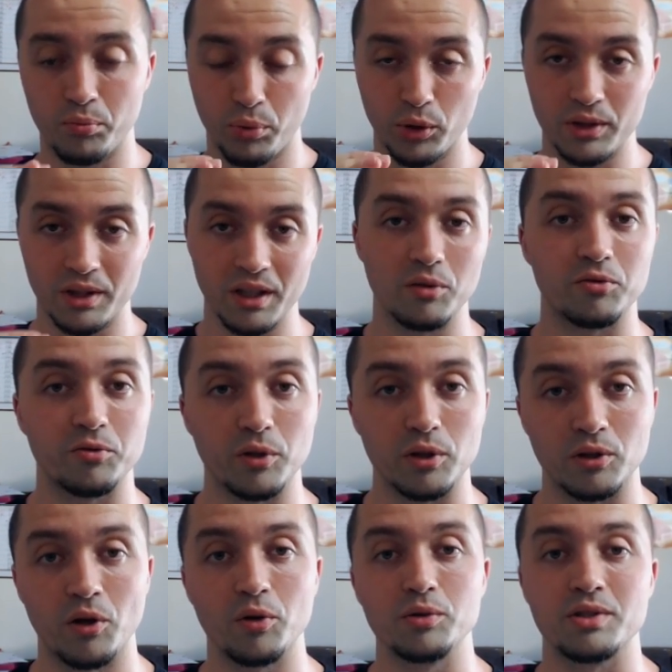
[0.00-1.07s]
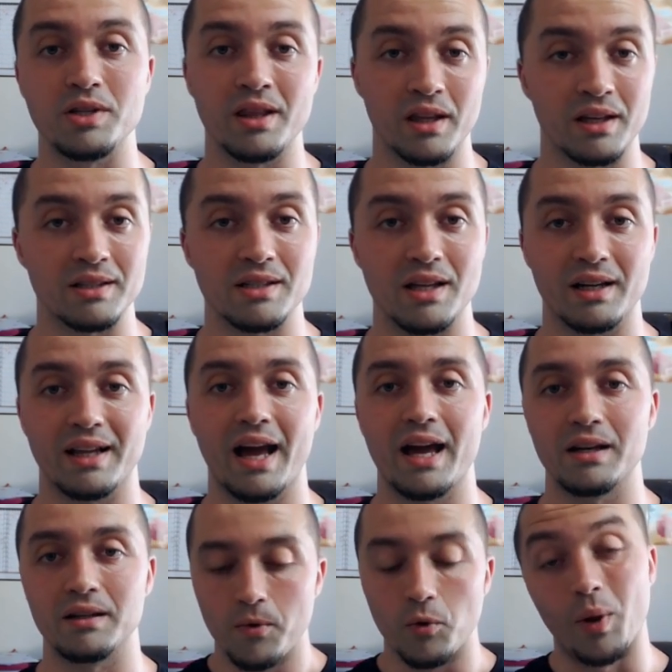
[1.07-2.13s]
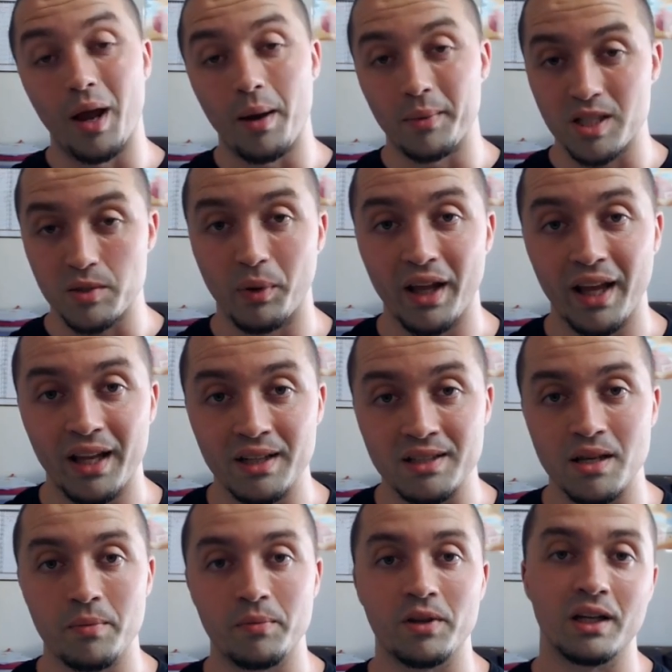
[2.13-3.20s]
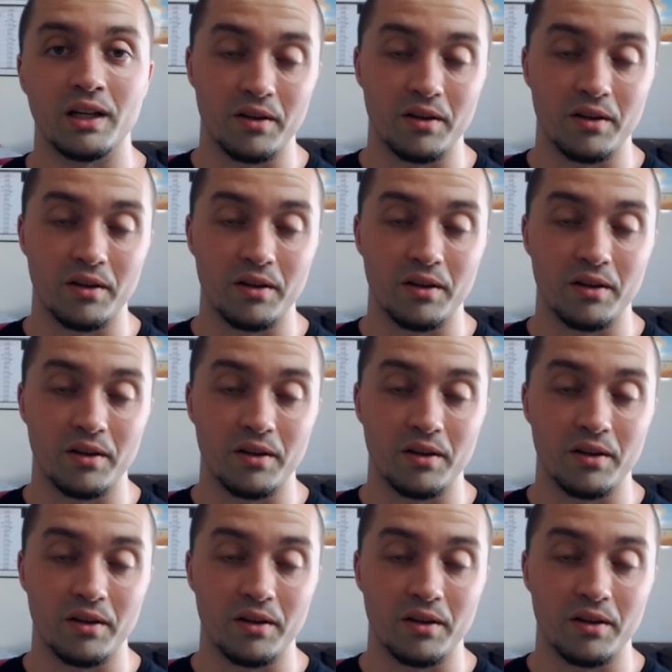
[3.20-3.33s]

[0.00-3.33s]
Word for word: put little footnotes and things like that of when I'm explaining something,